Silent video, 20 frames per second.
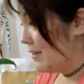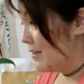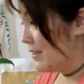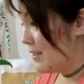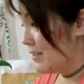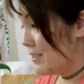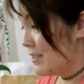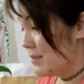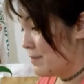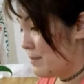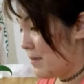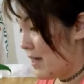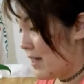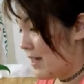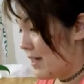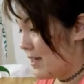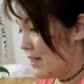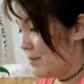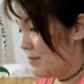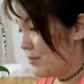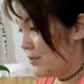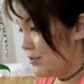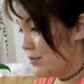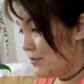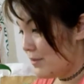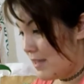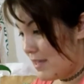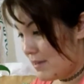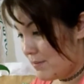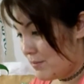This is my blue
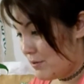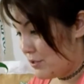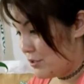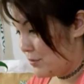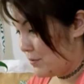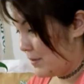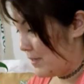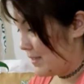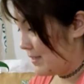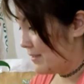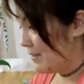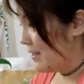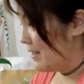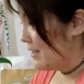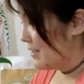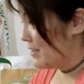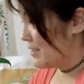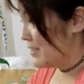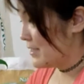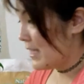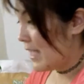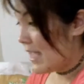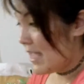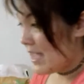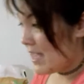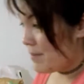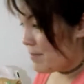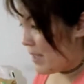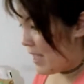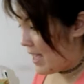lake bush bean,
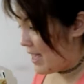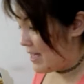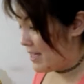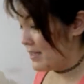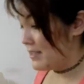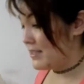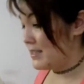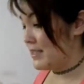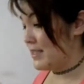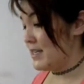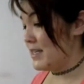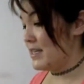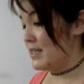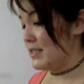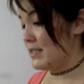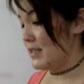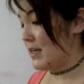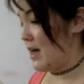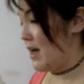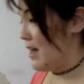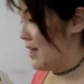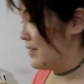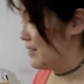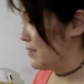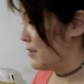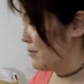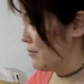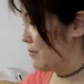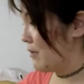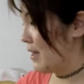same as these guys
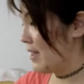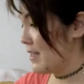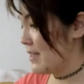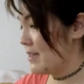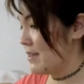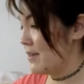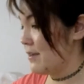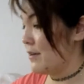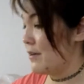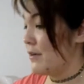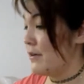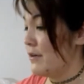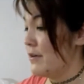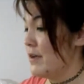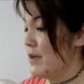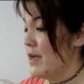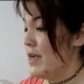right here.